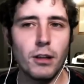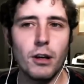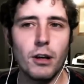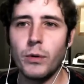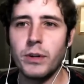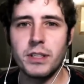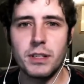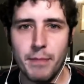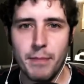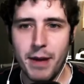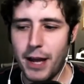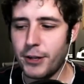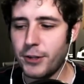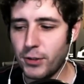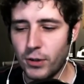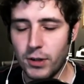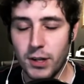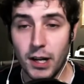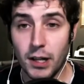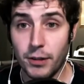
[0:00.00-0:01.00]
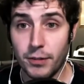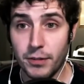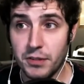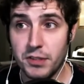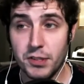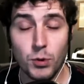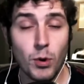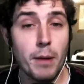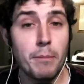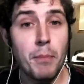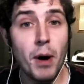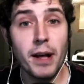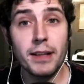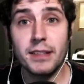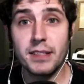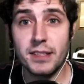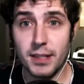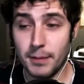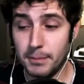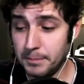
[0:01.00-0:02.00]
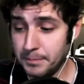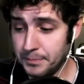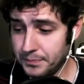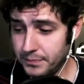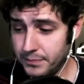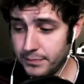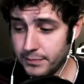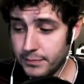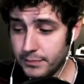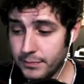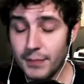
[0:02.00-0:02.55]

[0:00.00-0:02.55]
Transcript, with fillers: and glow into magical colors. So I bought some